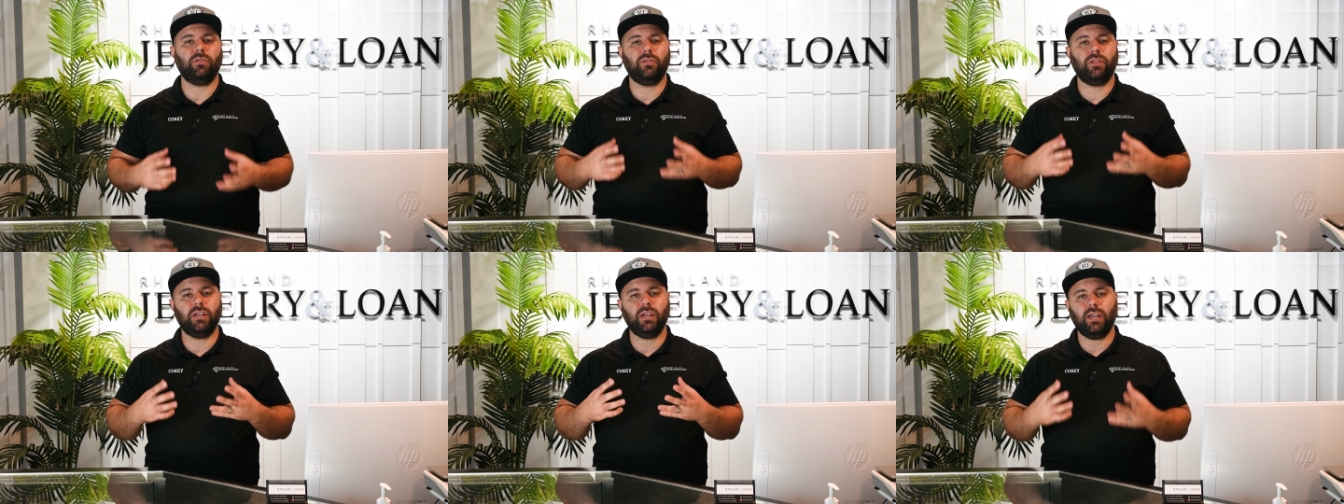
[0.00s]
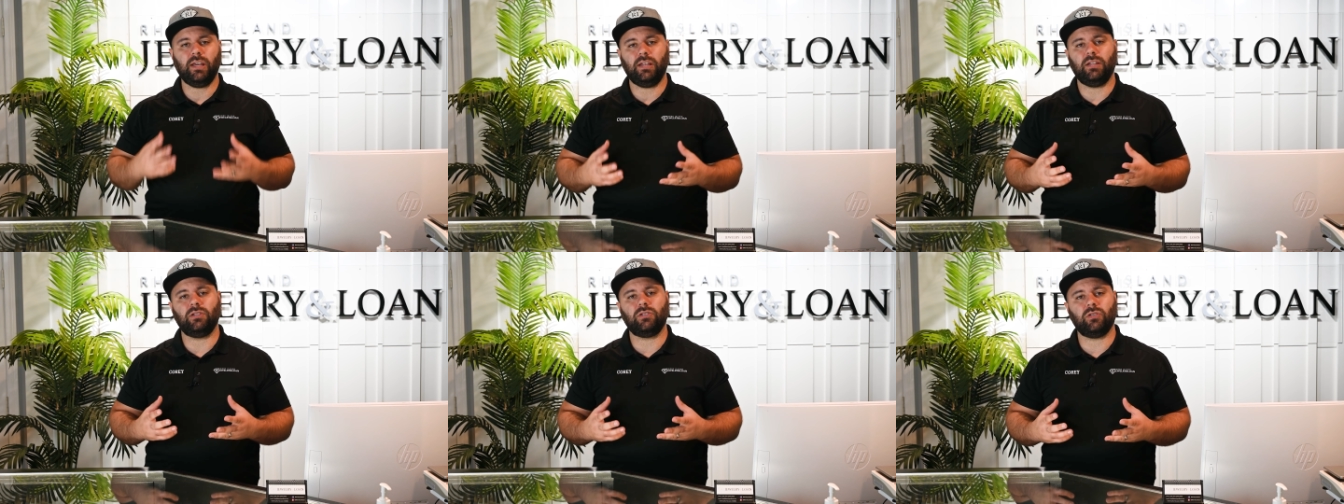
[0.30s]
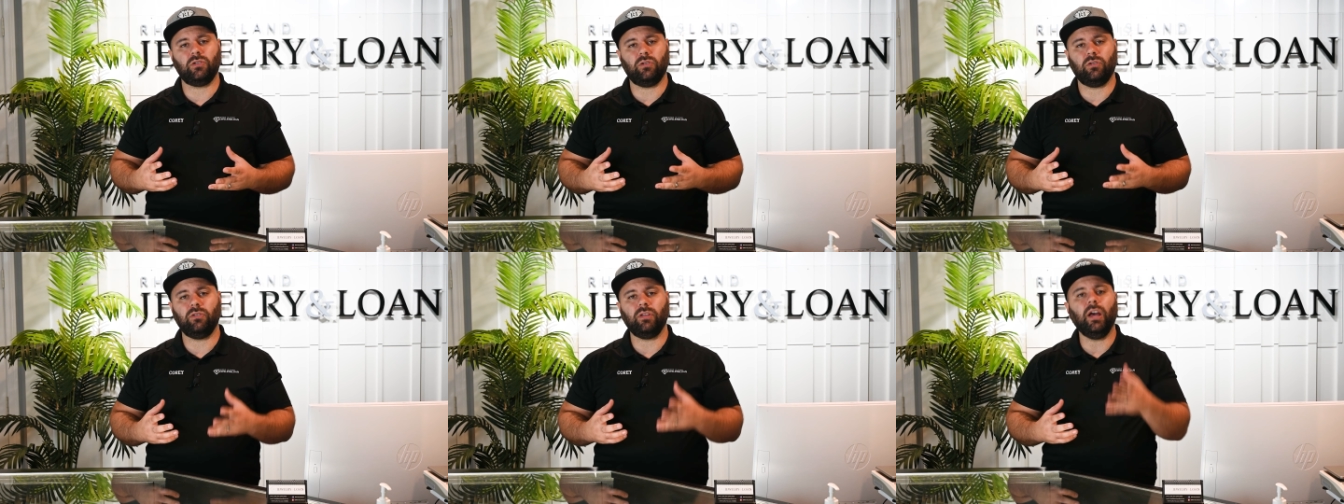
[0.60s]
the
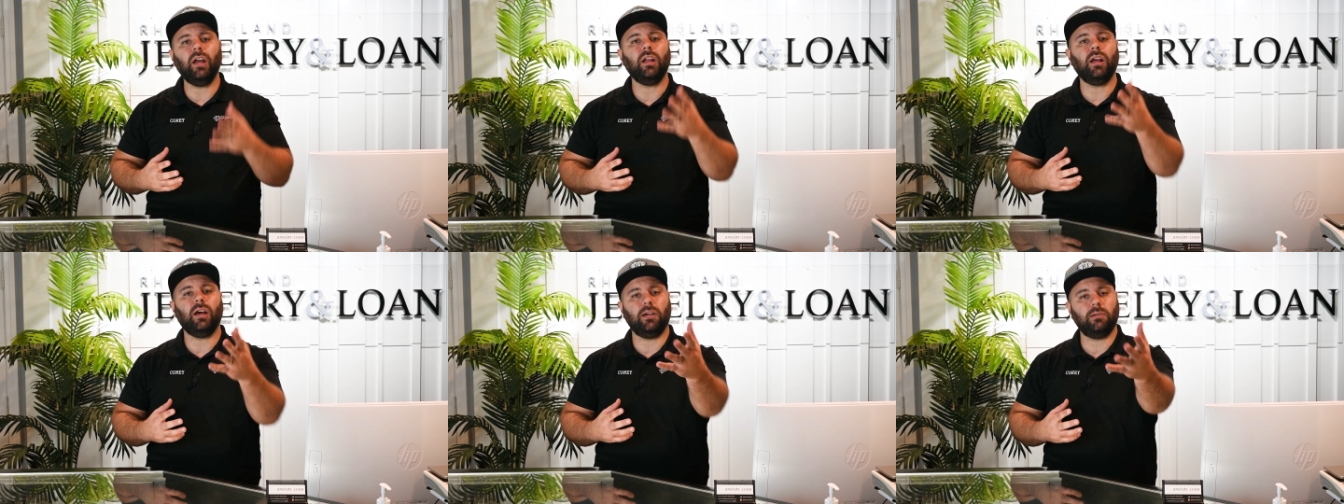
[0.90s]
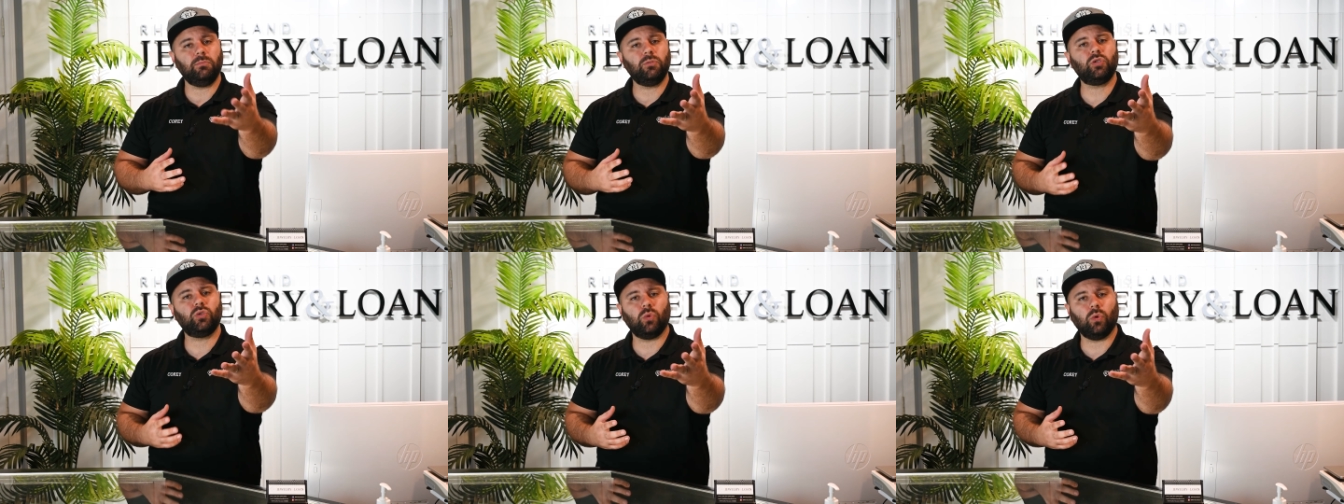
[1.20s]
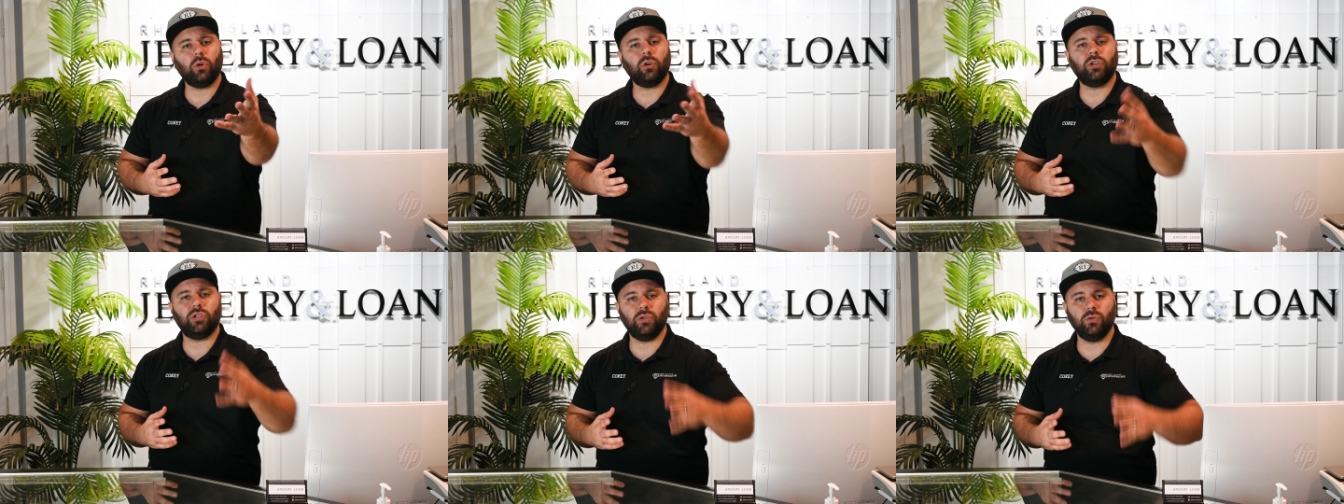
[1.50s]
answer that I'm
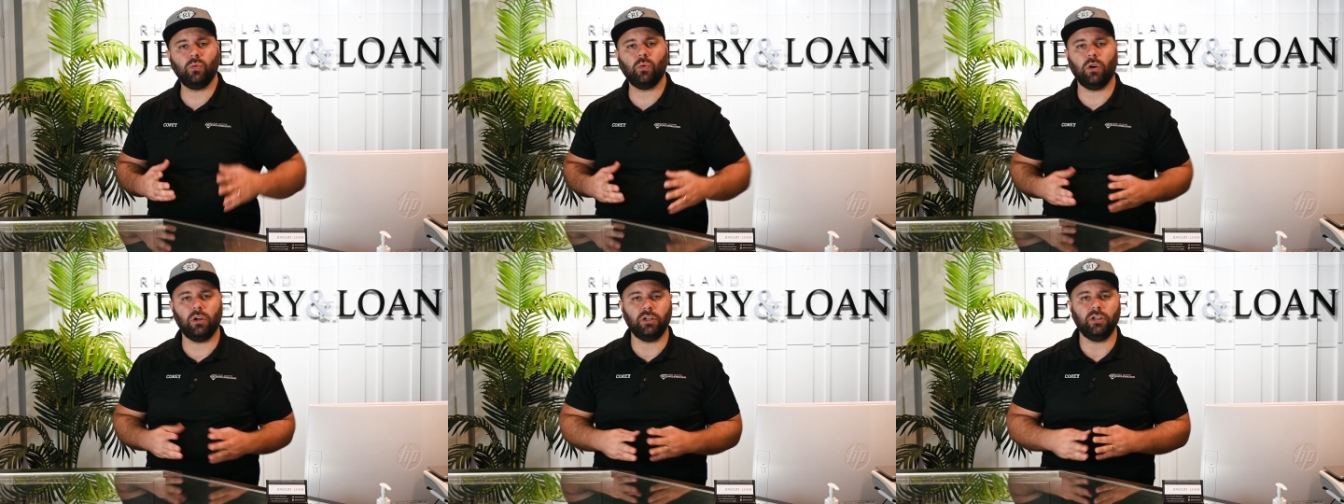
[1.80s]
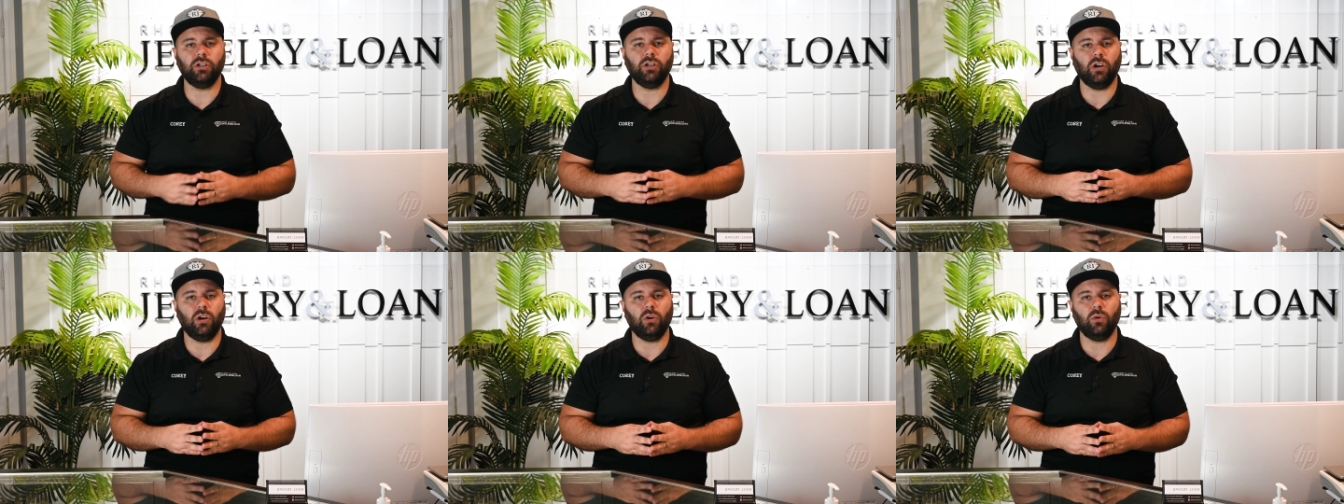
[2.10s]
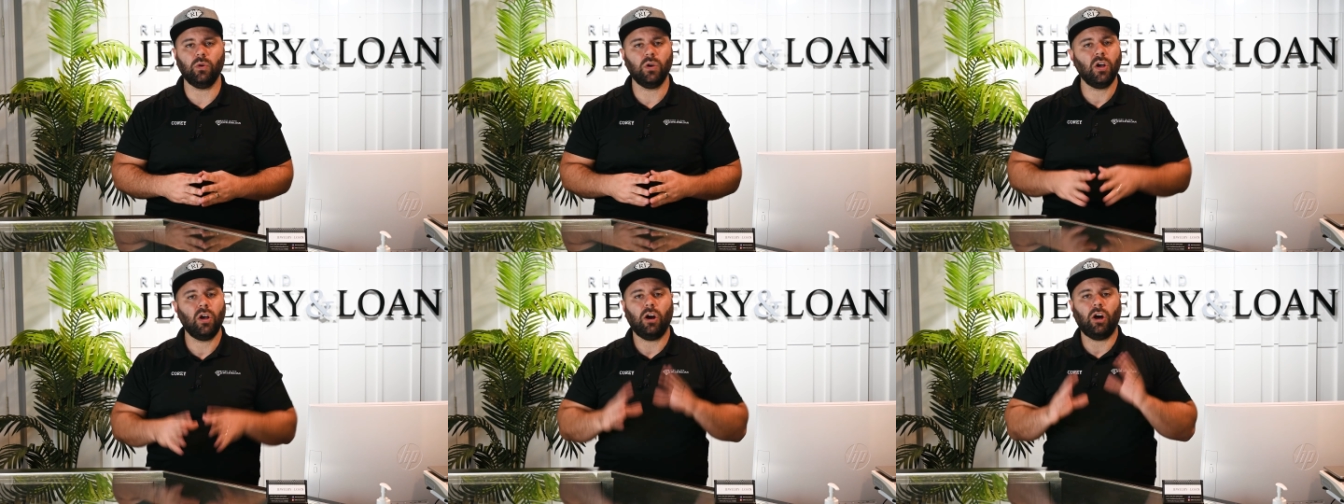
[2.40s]
sure you want to
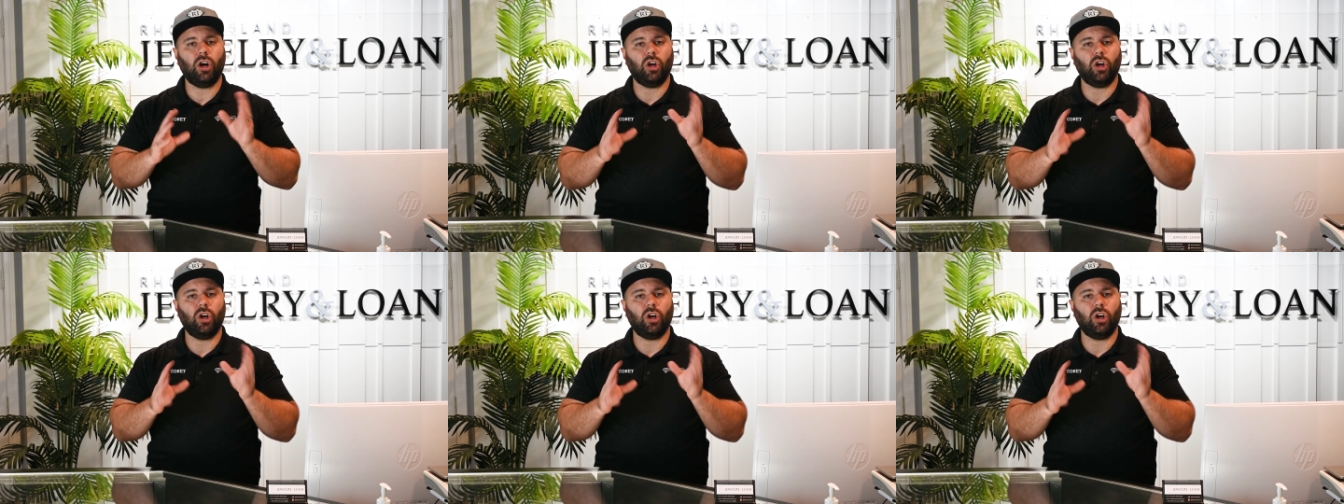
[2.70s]
know